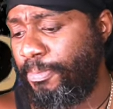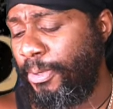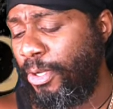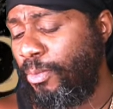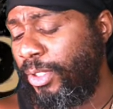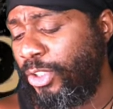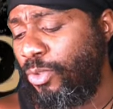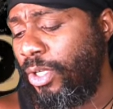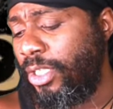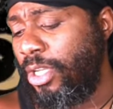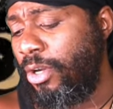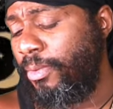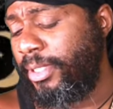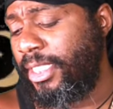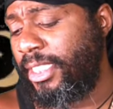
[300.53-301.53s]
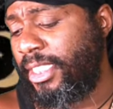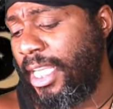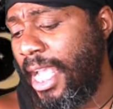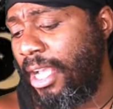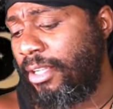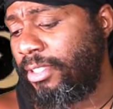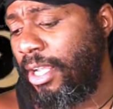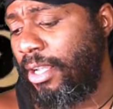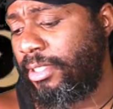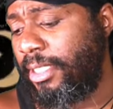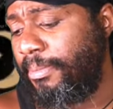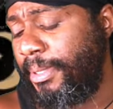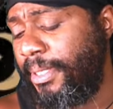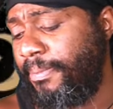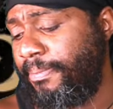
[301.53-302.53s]
Spirit, what's going on with this child? Talk
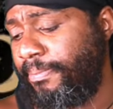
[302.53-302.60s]
to me.